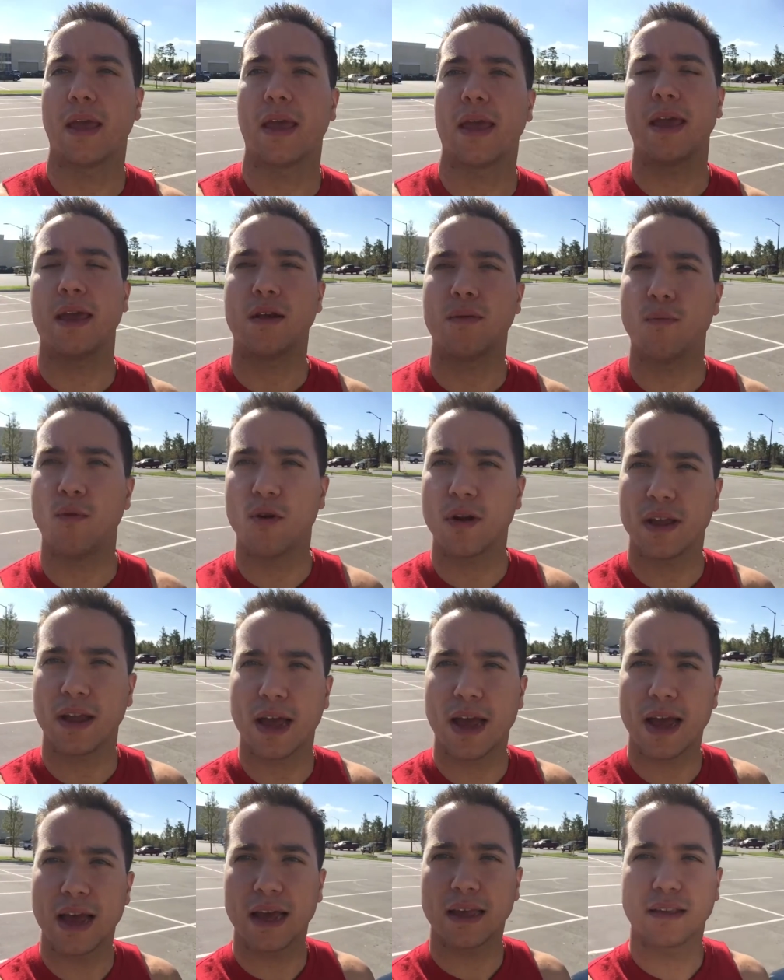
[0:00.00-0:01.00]
Hey, good morning
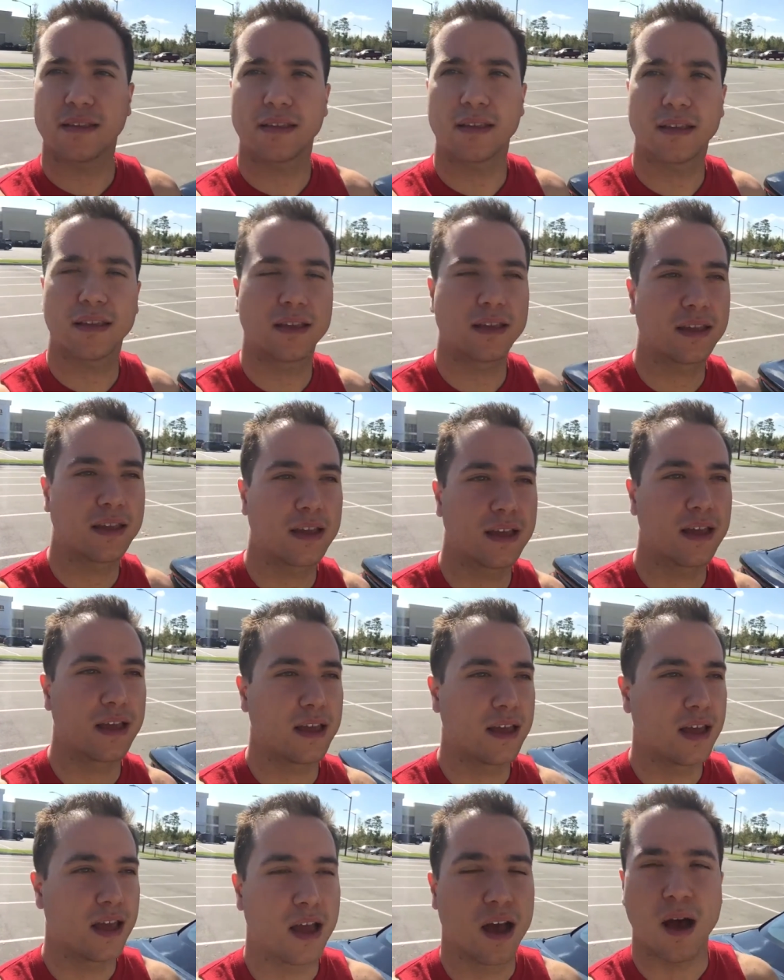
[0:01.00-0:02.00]
guys.
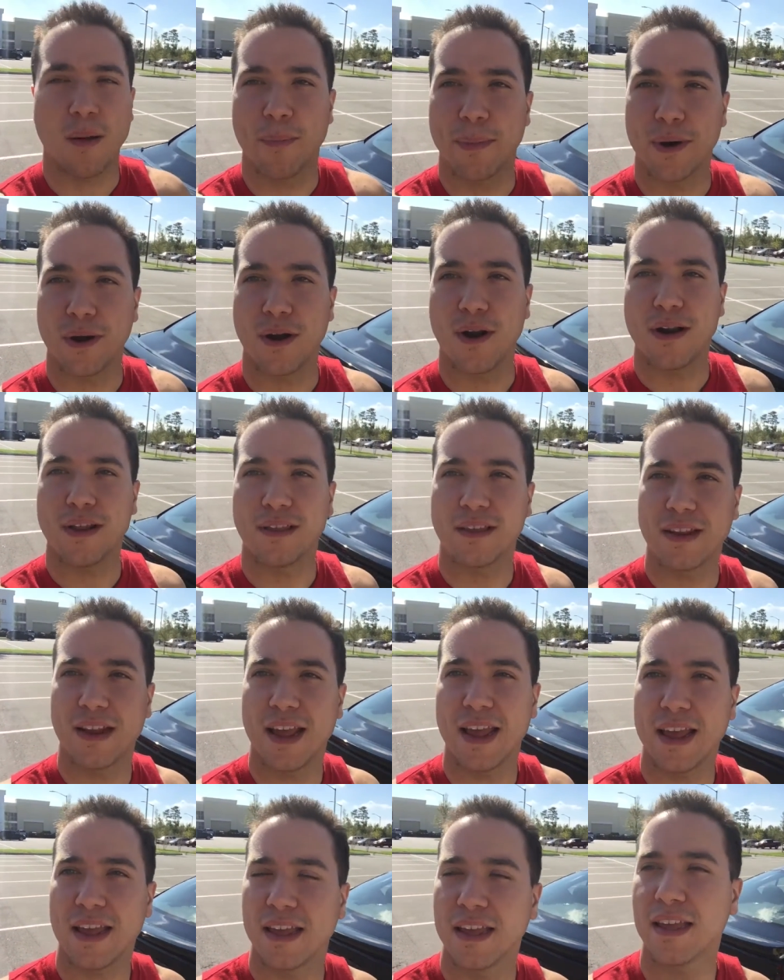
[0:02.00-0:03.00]
Up and early
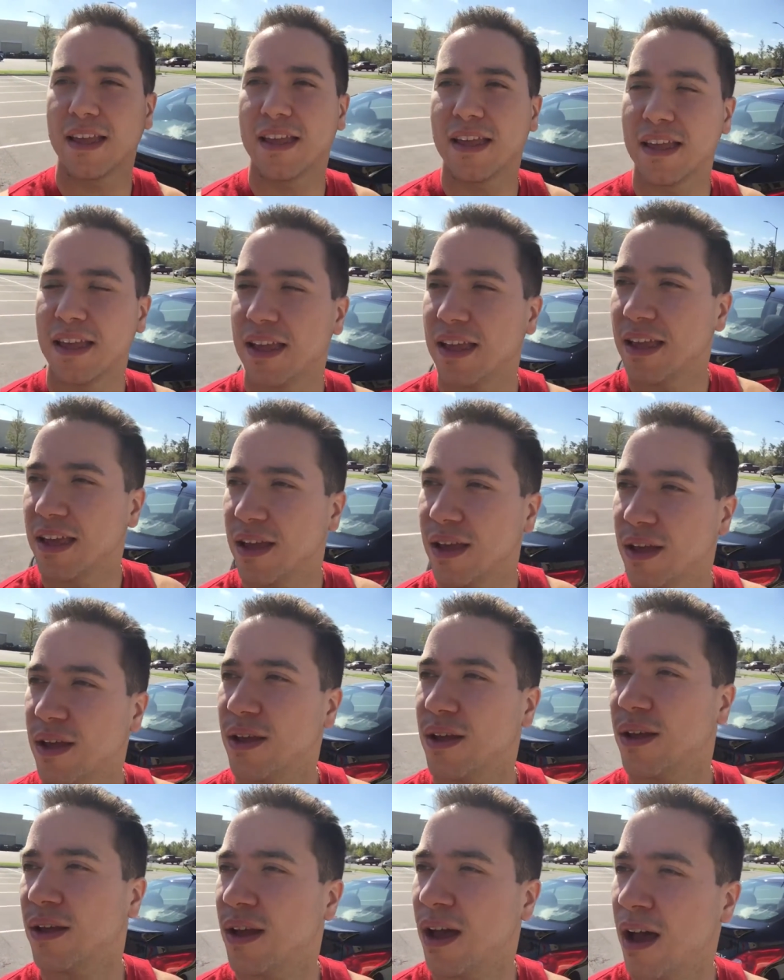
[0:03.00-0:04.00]
today,
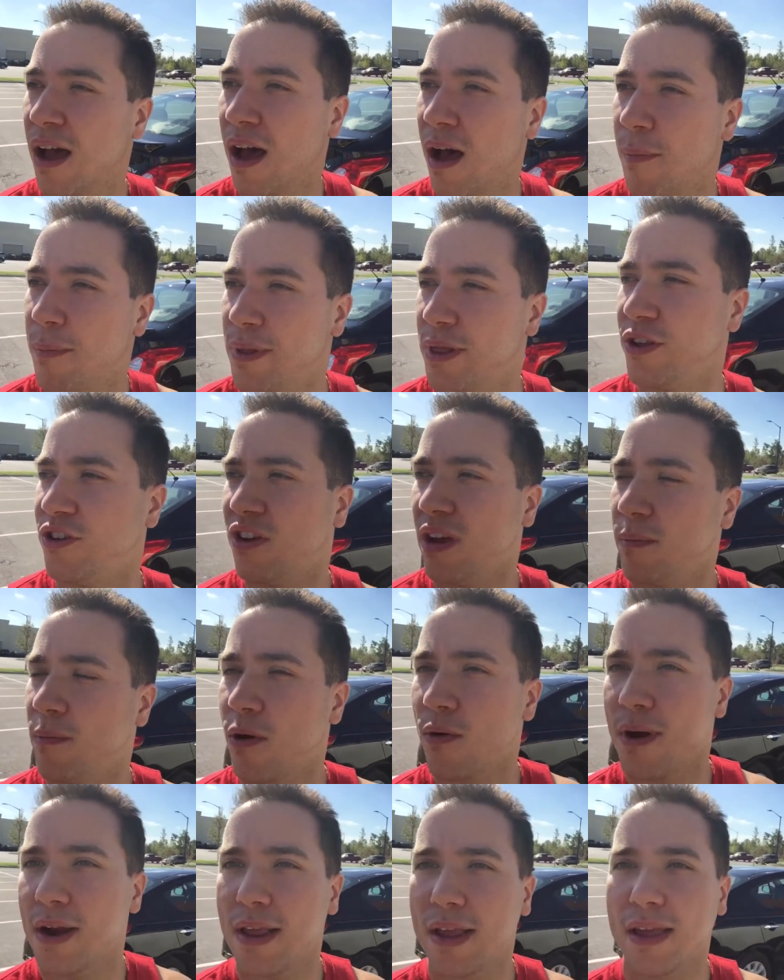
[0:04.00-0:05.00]
up in the gym
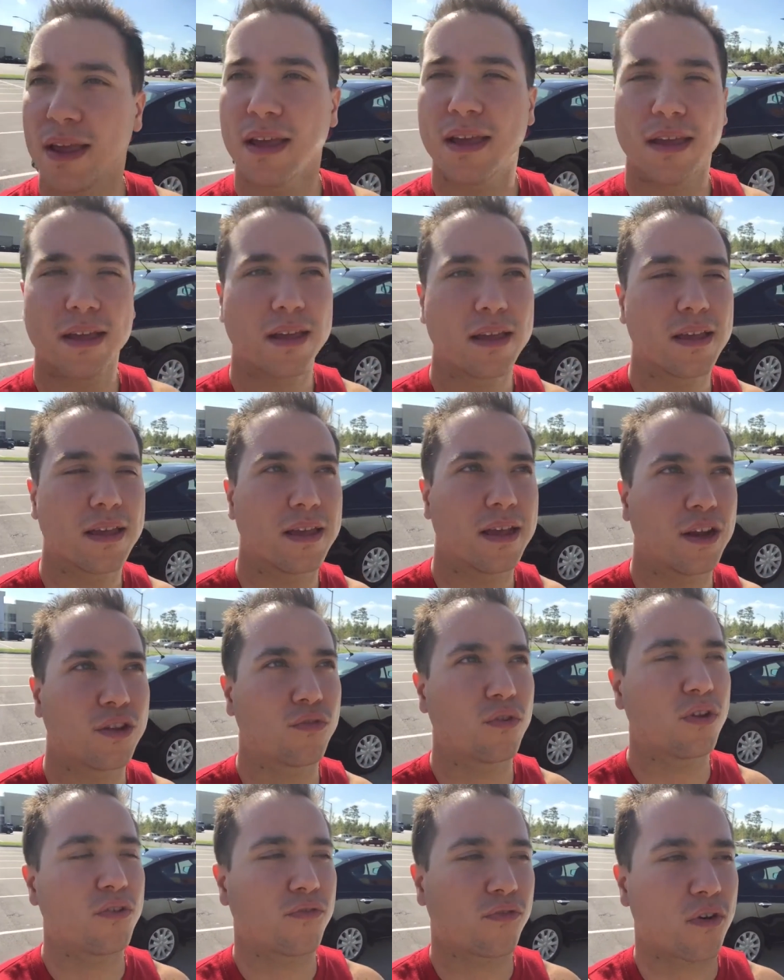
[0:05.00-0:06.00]
already here at
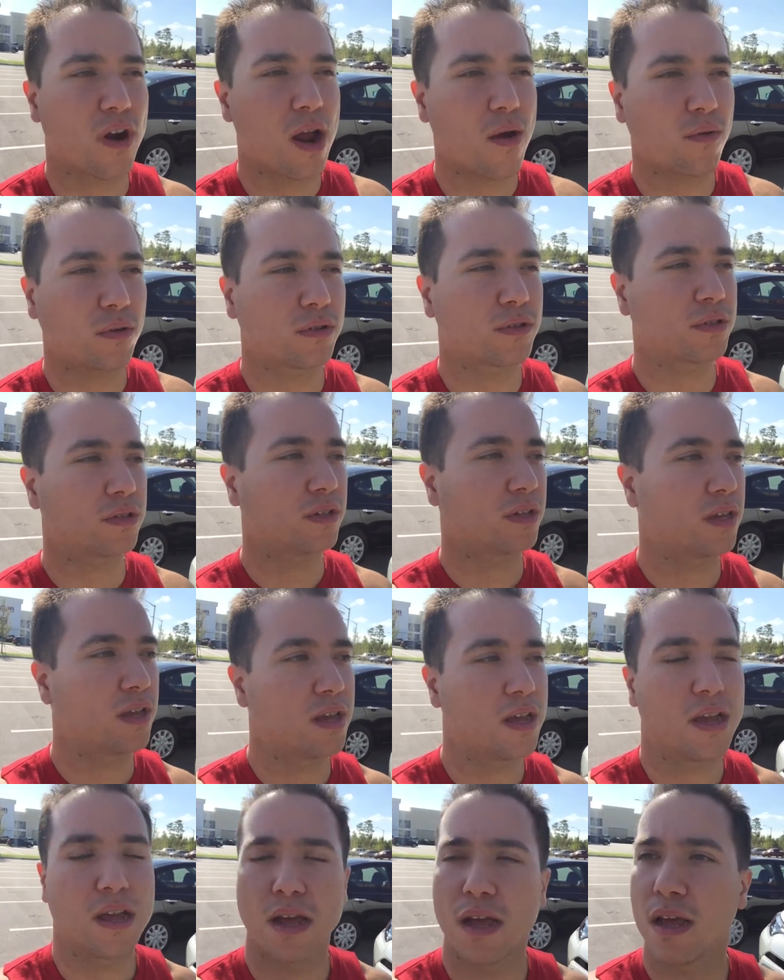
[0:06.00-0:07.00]
24 hours.
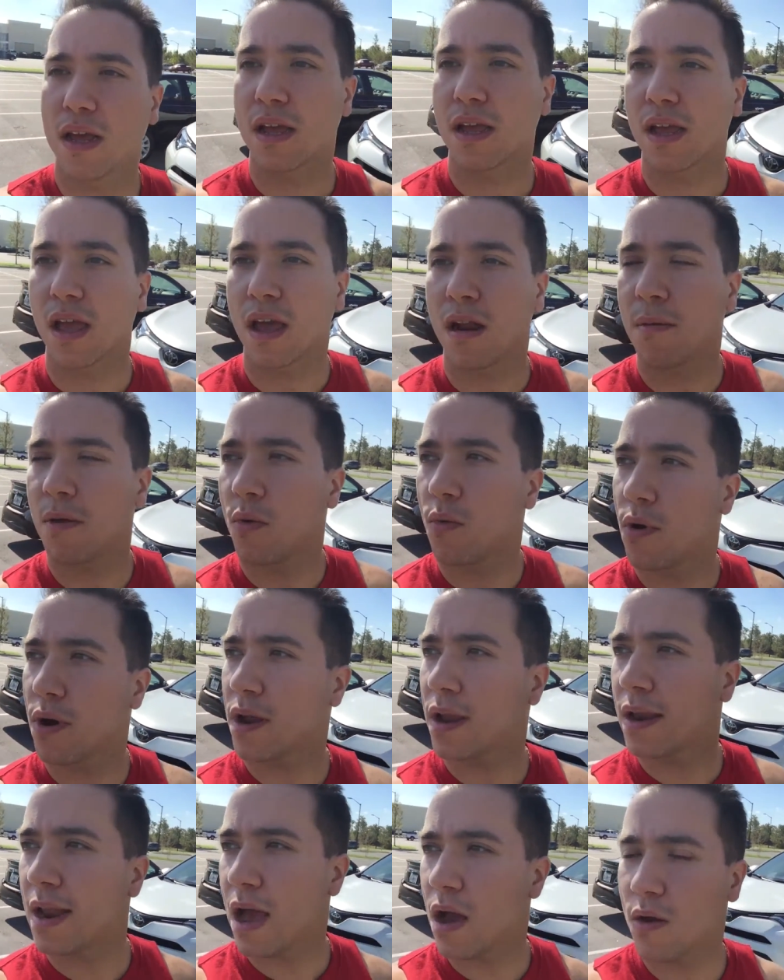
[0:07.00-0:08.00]
Gonna be
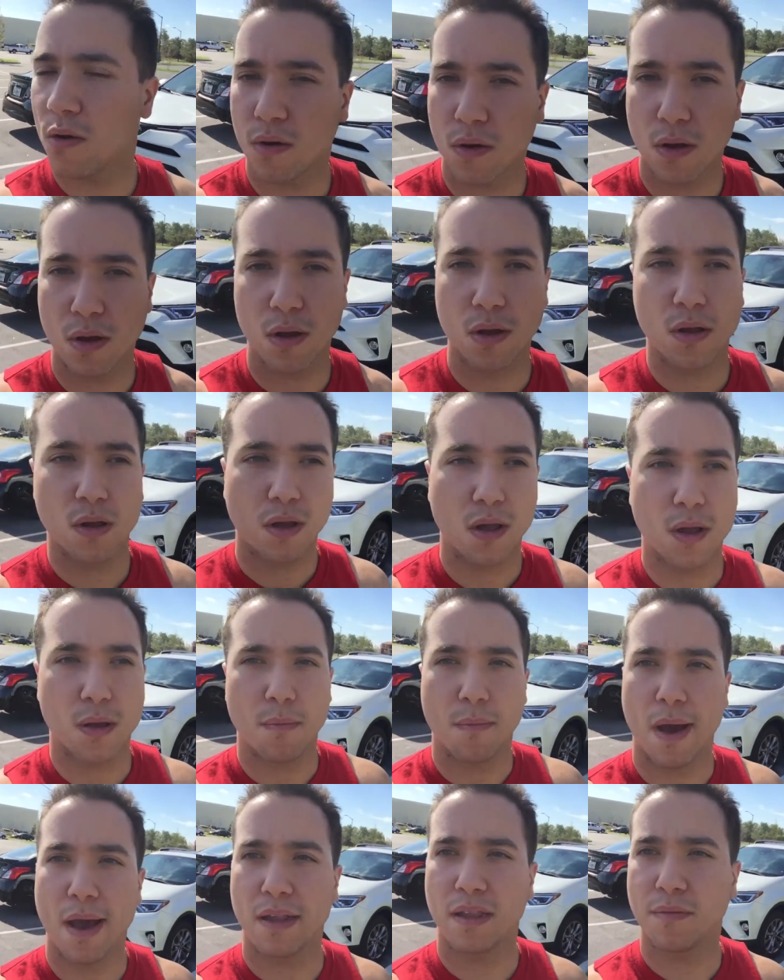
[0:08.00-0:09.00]
working out
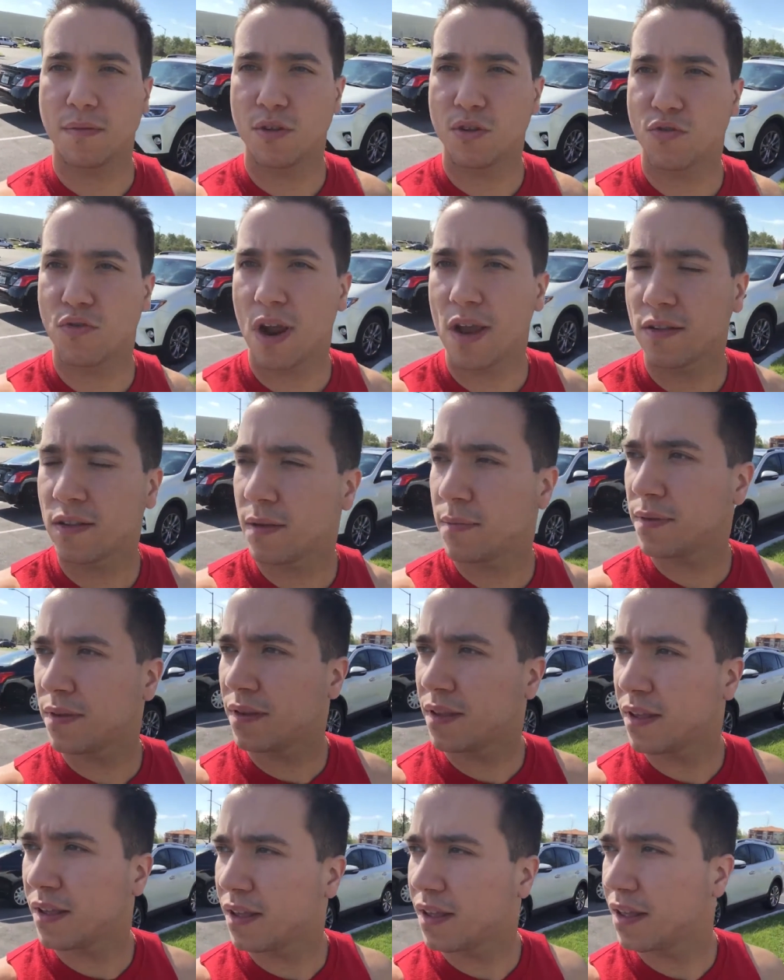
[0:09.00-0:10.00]
biceps and
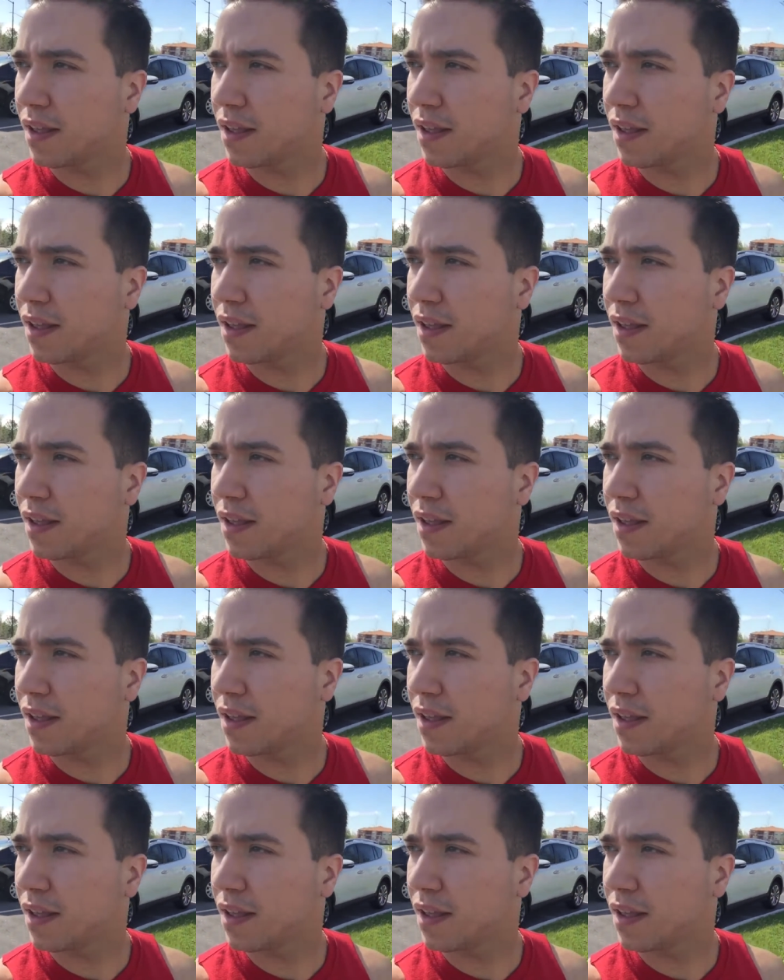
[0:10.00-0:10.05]
triceps.